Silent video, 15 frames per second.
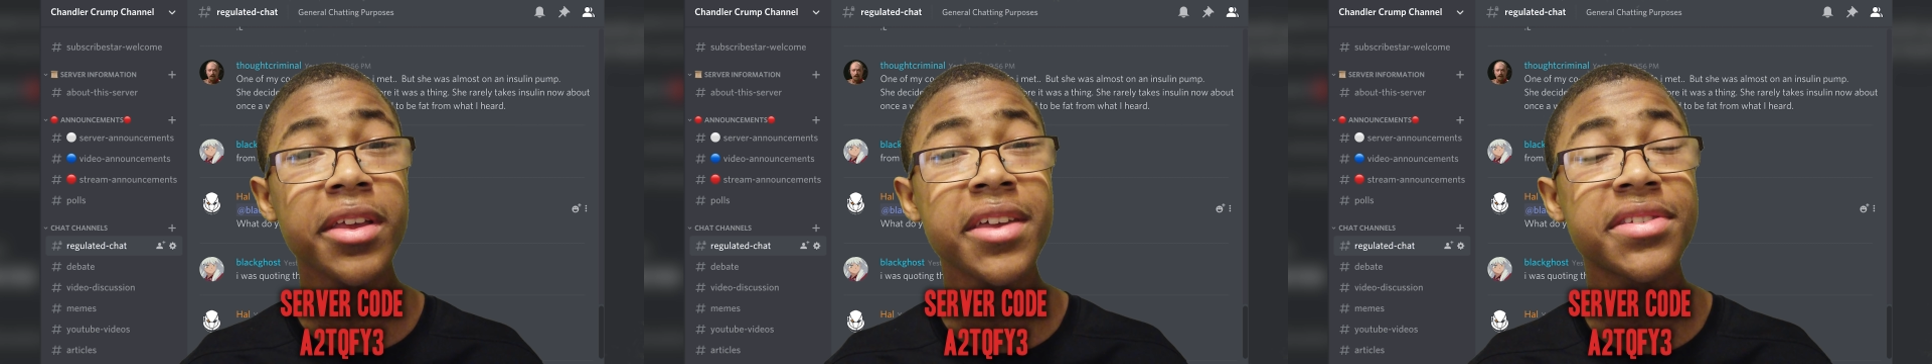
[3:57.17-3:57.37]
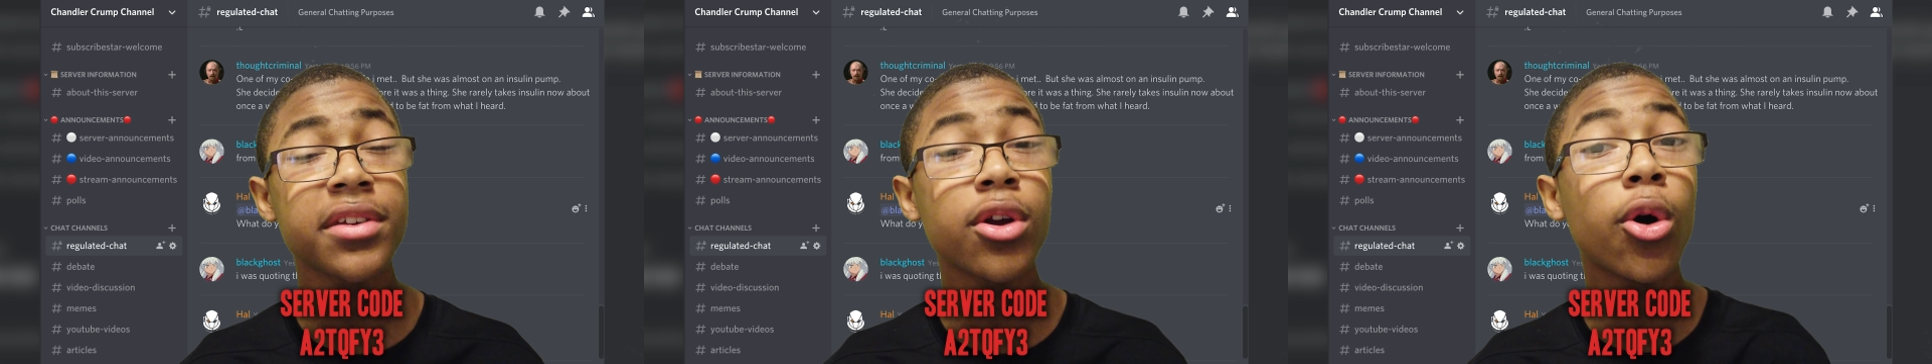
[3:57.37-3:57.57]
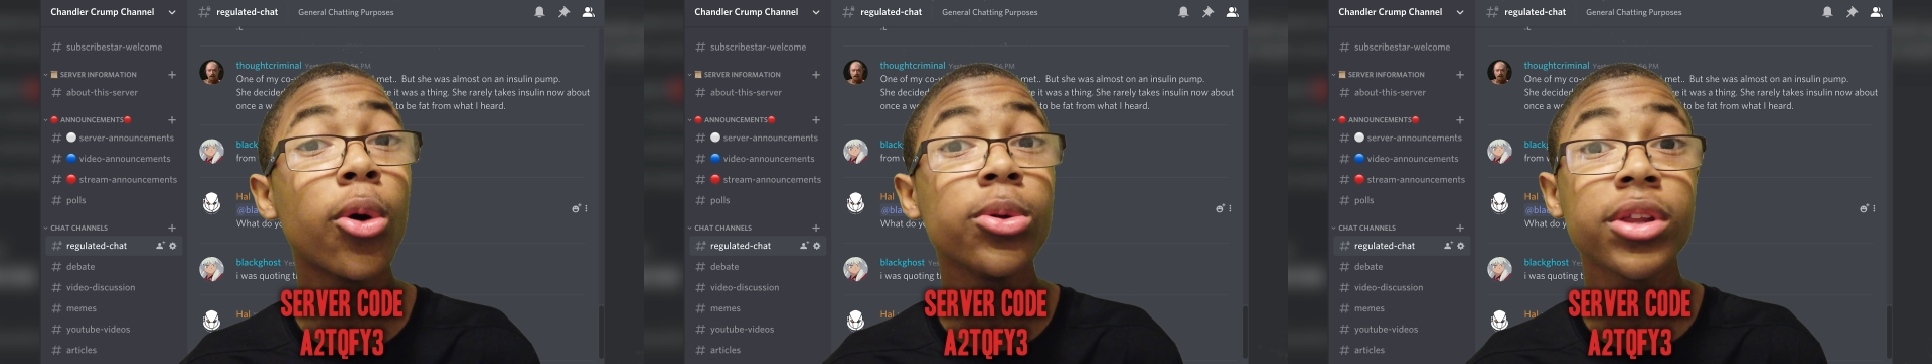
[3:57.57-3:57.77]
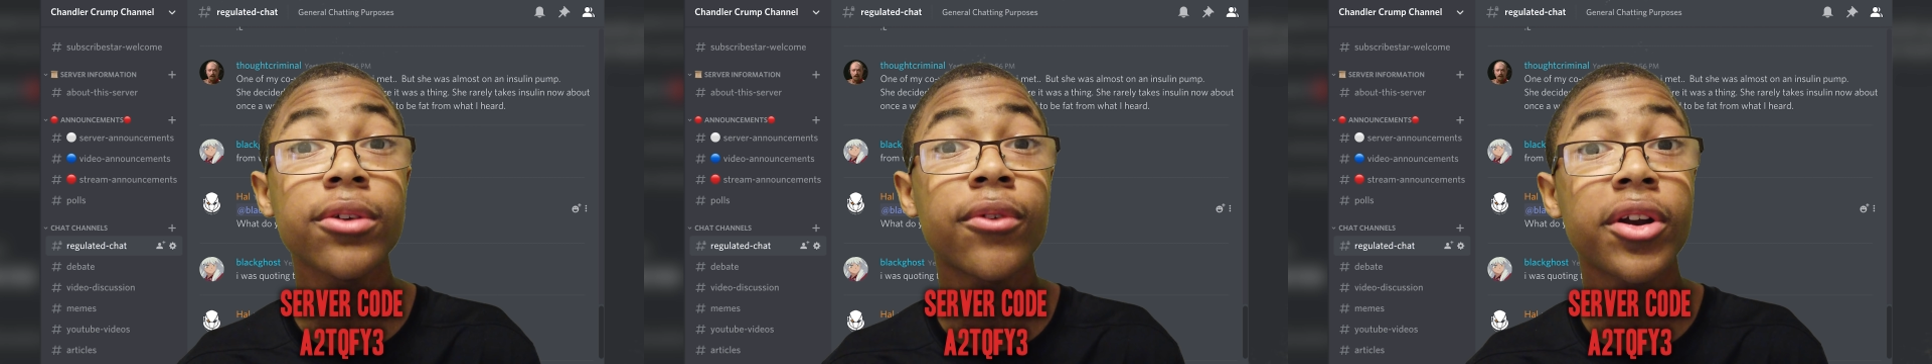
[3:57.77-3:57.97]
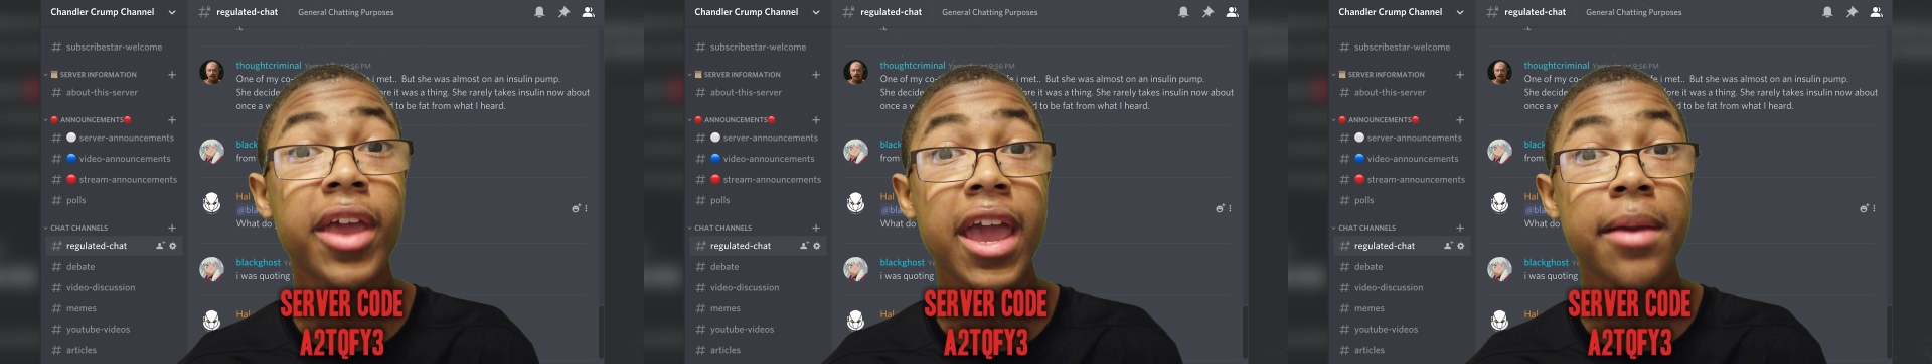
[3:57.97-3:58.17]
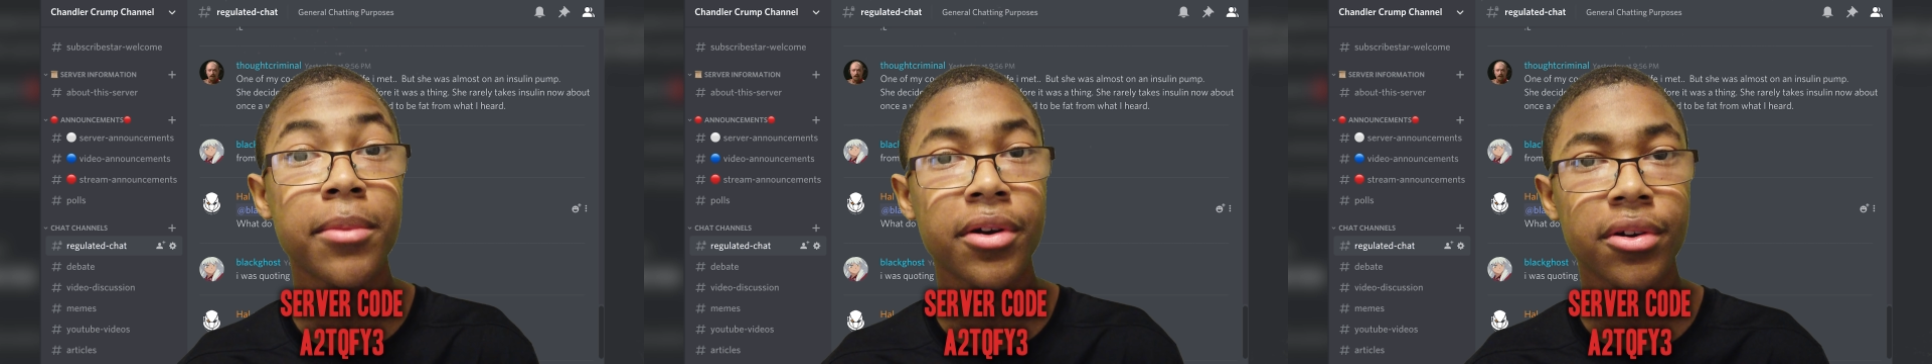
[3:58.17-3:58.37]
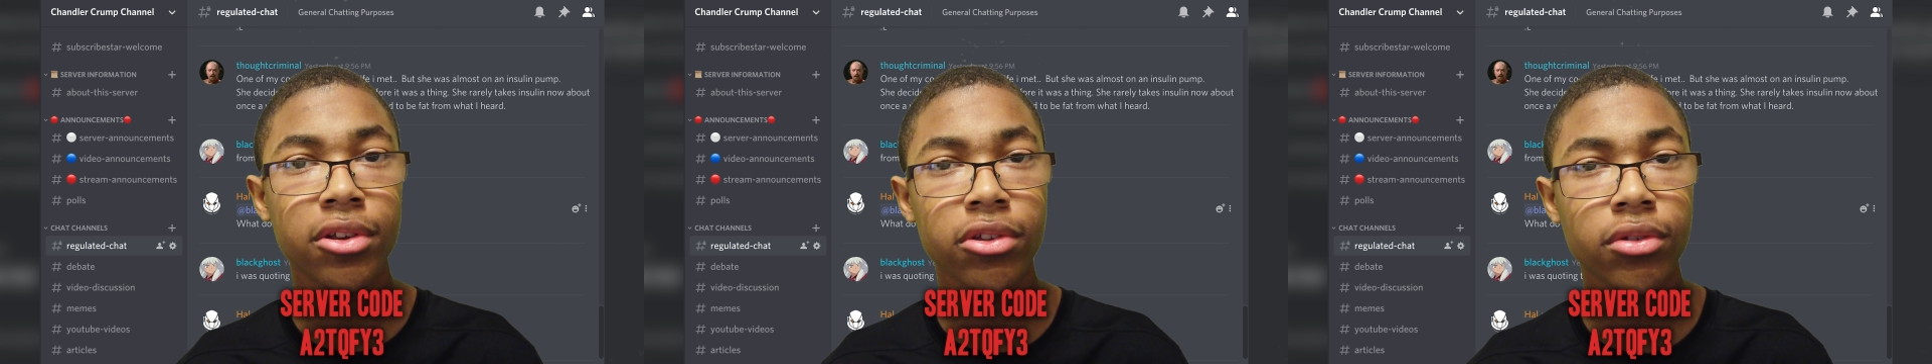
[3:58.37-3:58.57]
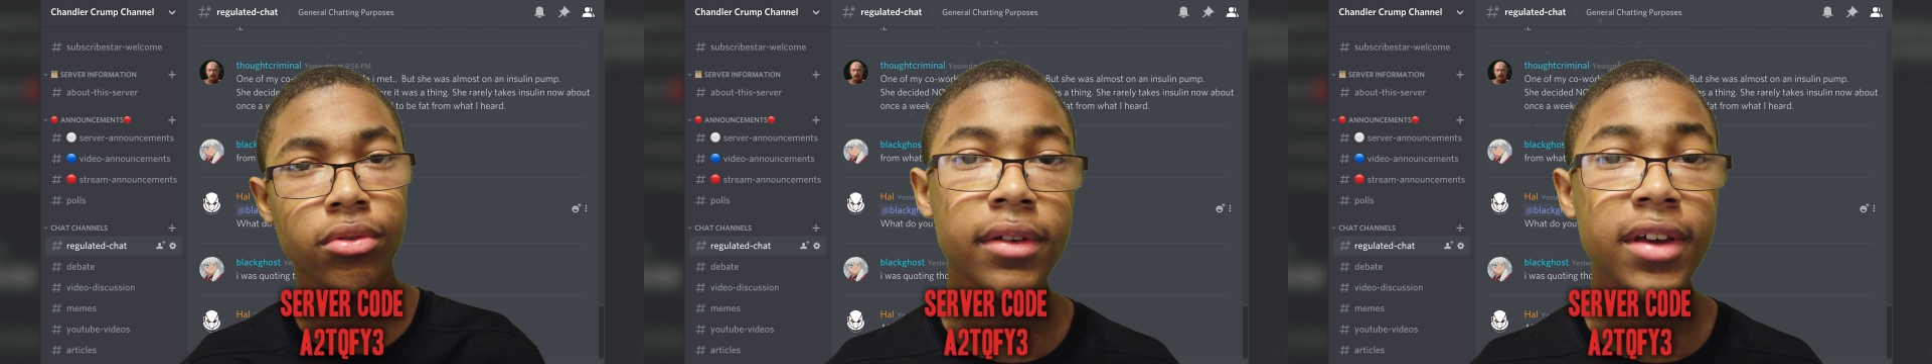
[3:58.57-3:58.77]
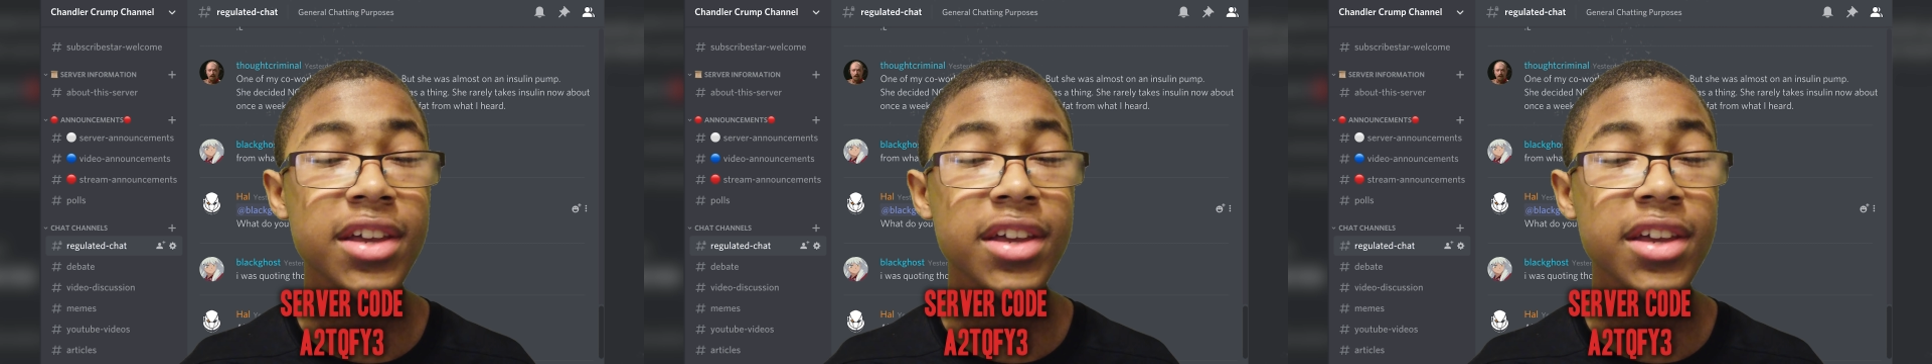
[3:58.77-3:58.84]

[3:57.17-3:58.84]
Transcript: isn't only for gamers.